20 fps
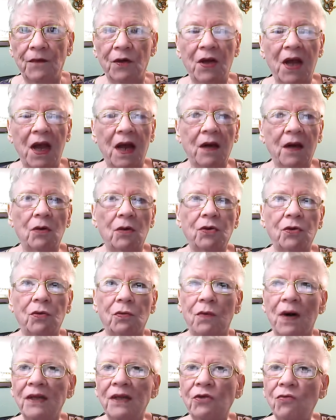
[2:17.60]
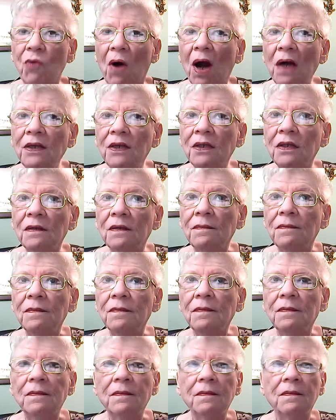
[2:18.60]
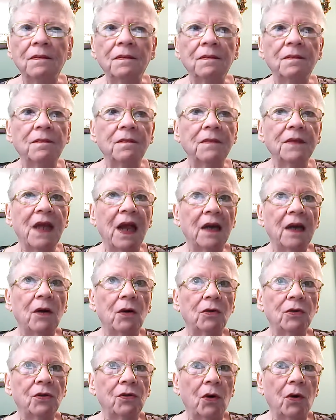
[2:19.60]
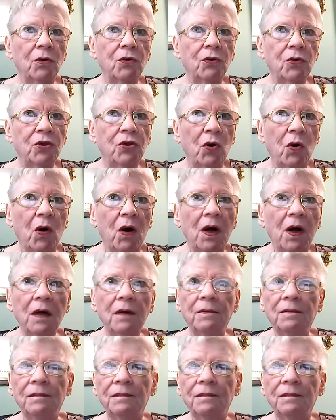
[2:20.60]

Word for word: Can't go to a restaurant. Can't go to a grocery store.